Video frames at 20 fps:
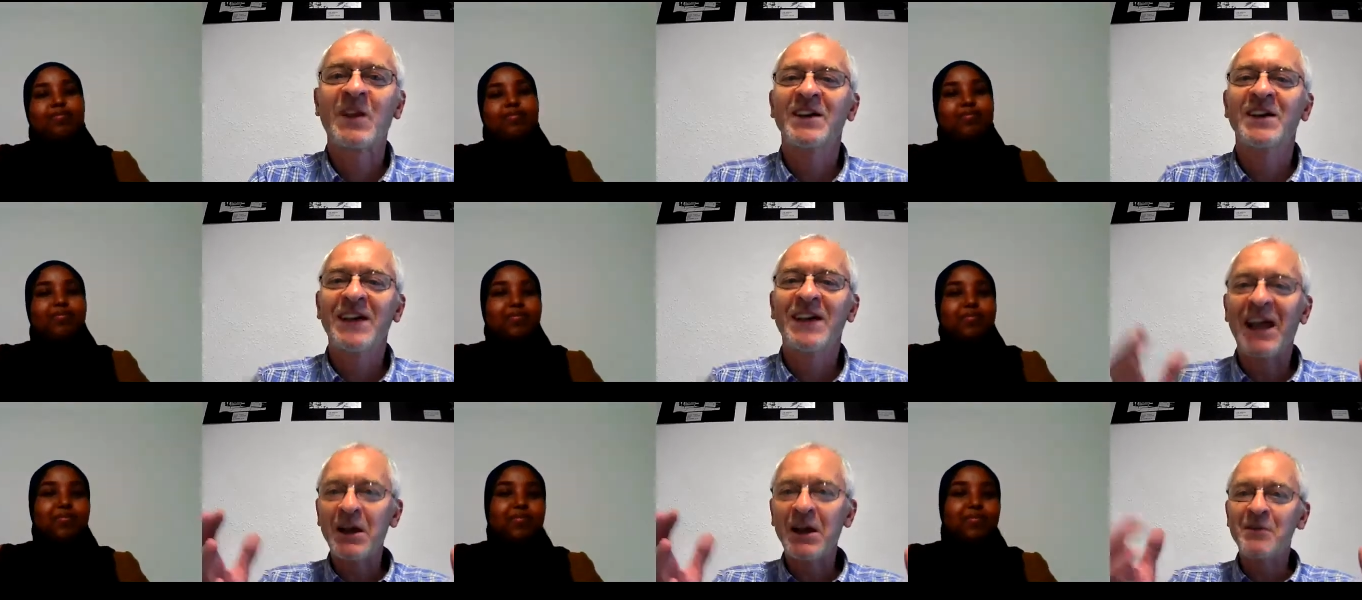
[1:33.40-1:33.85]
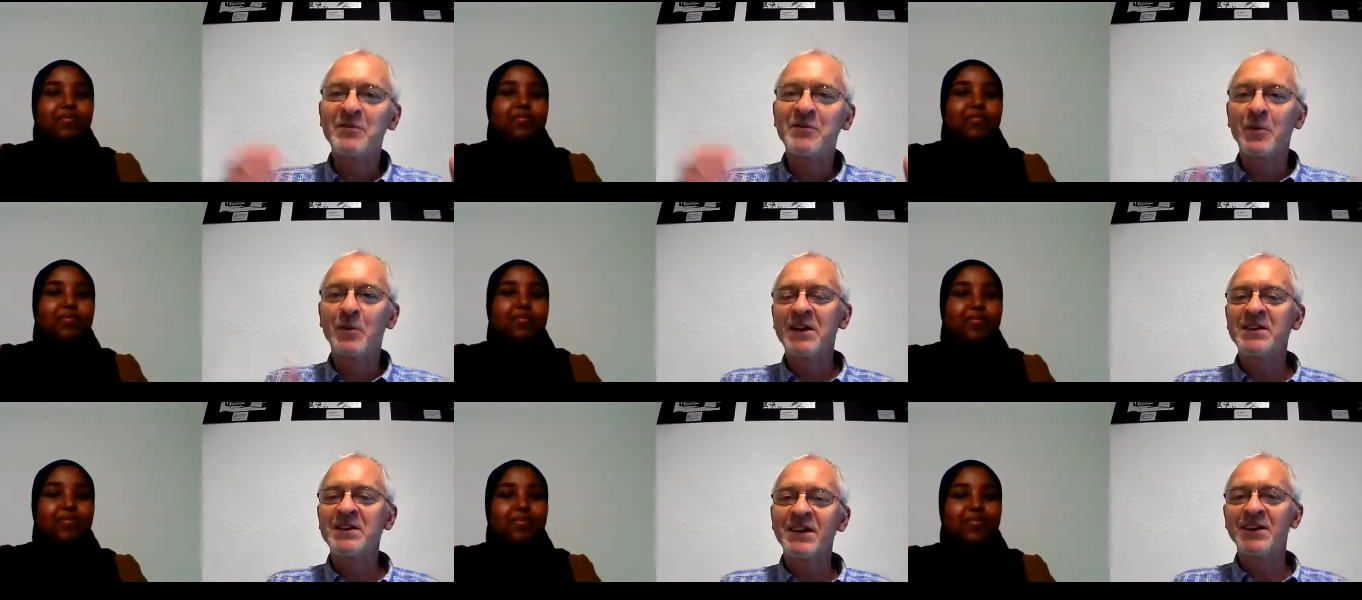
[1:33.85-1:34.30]
Speaker 1: Hello,
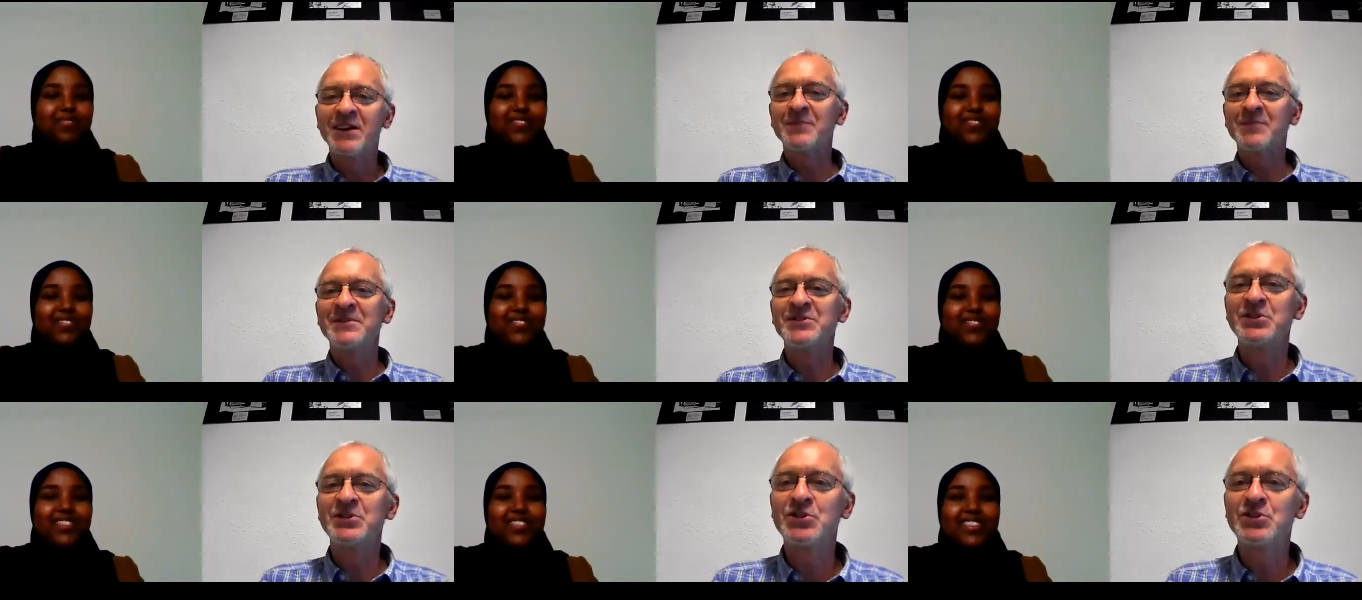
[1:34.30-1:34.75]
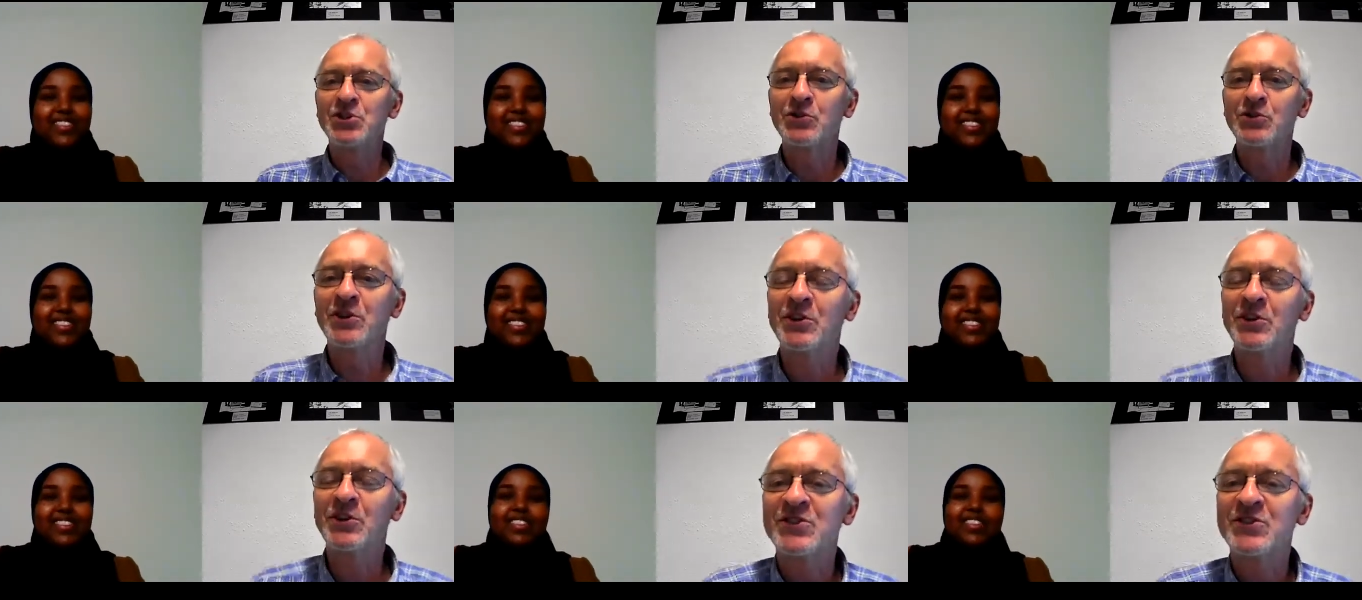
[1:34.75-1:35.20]
everyone. Uh, this is John
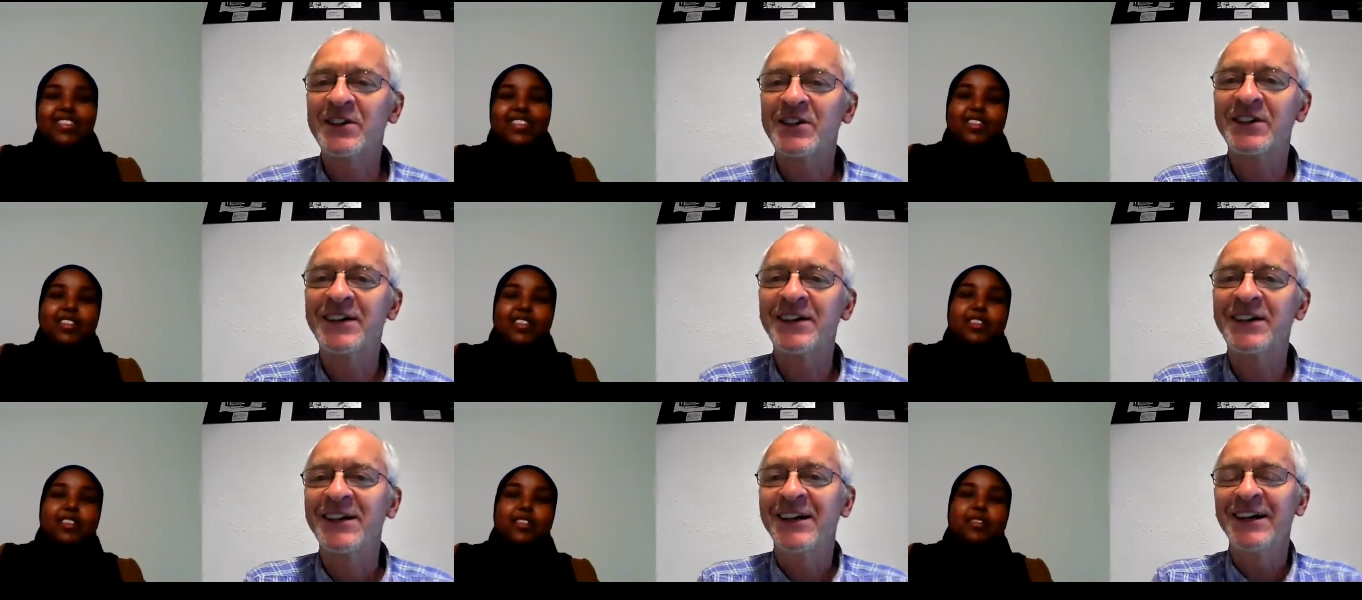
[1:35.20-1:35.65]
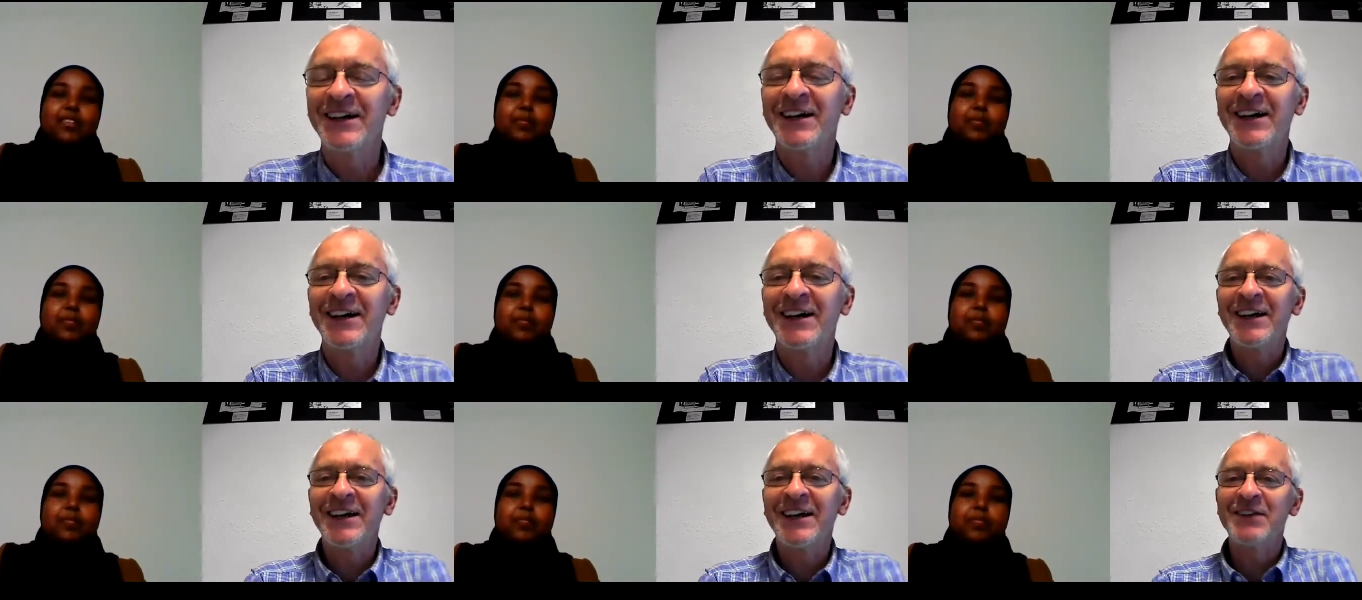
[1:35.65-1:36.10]
Coster
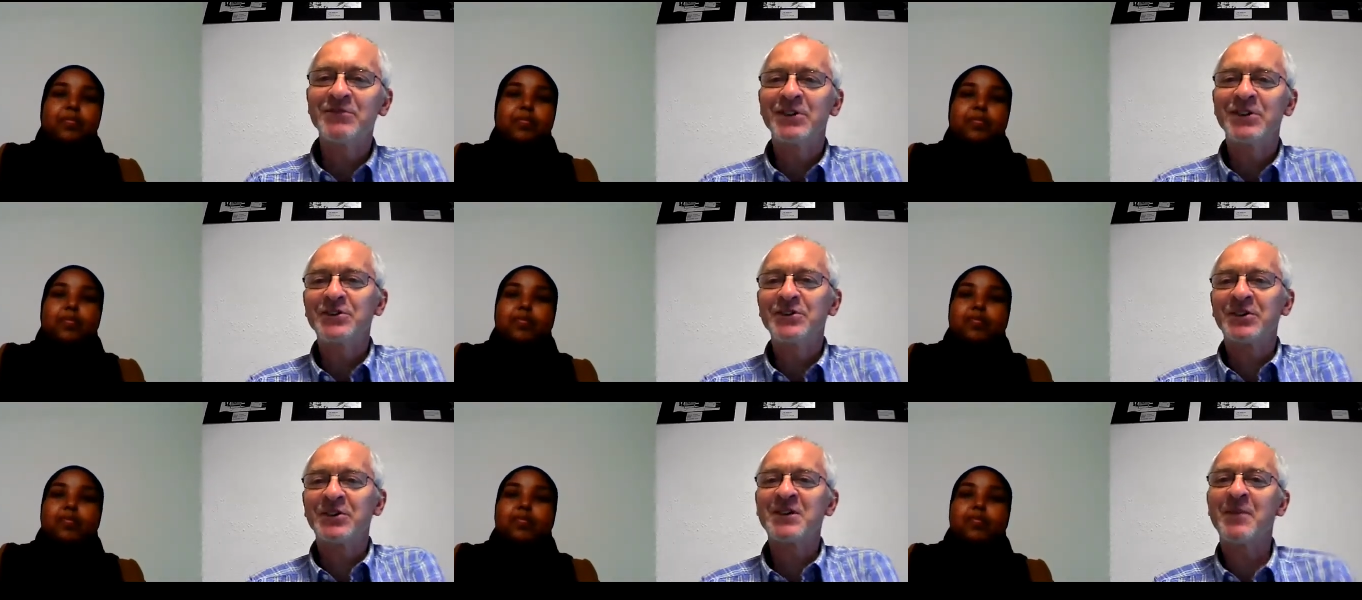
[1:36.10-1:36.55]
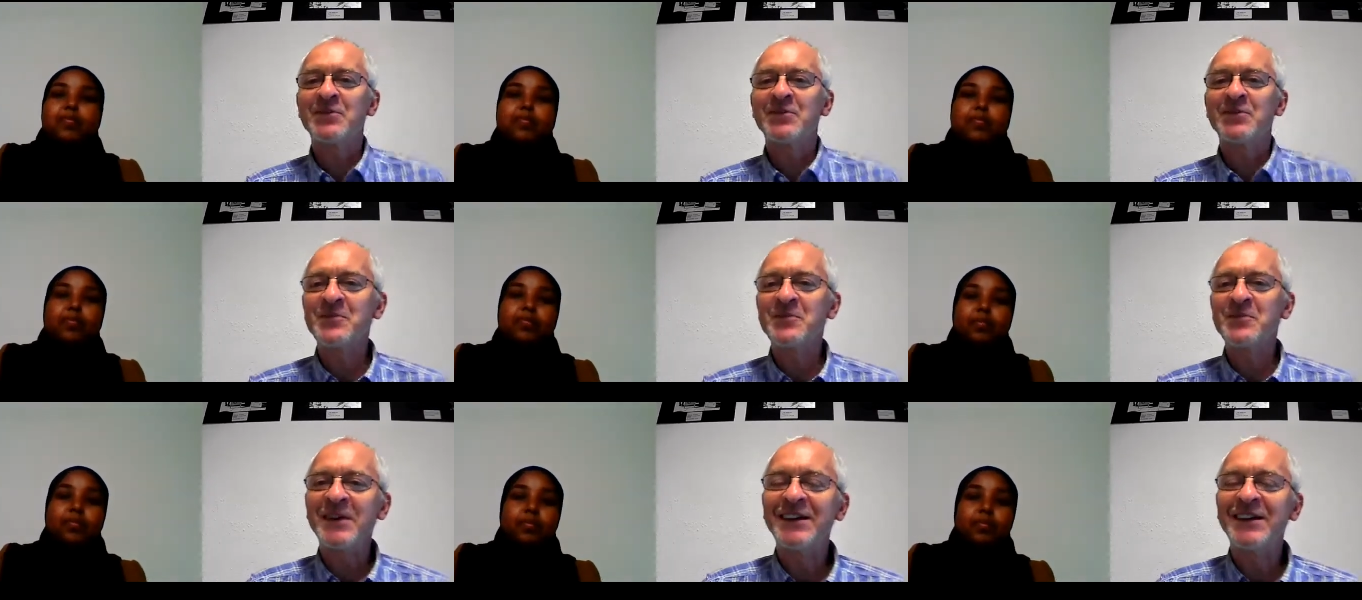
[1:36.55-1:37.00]
uh, here at the
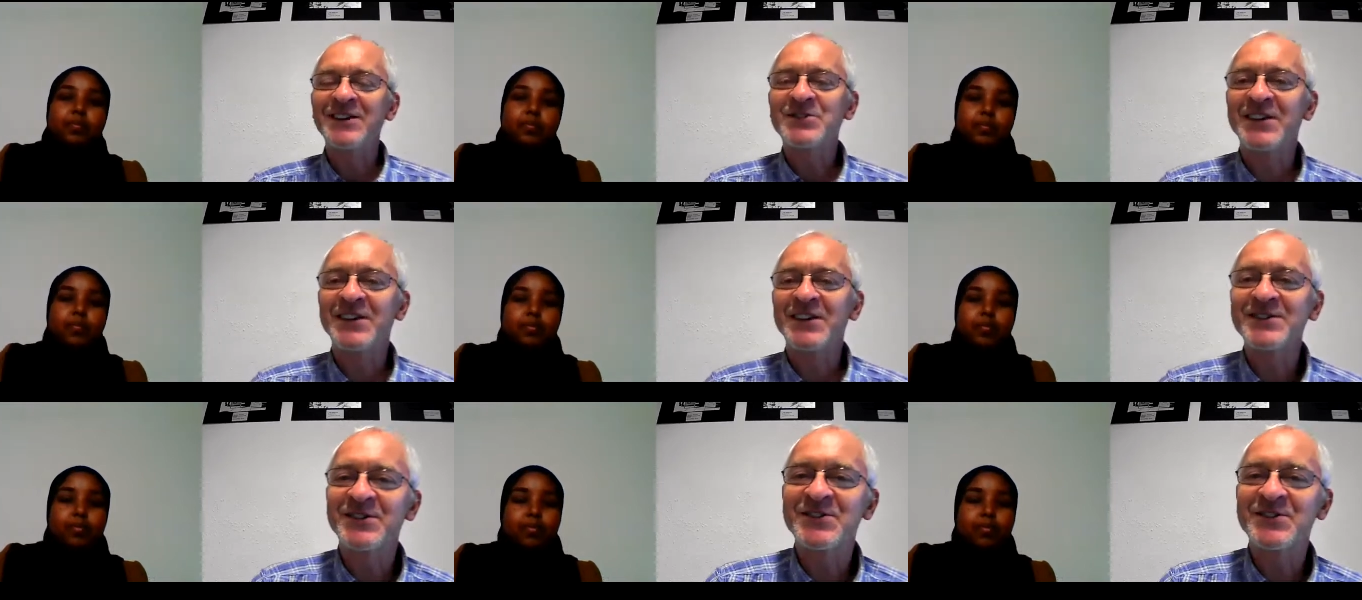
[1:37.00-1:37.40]
Documentary Media Centre.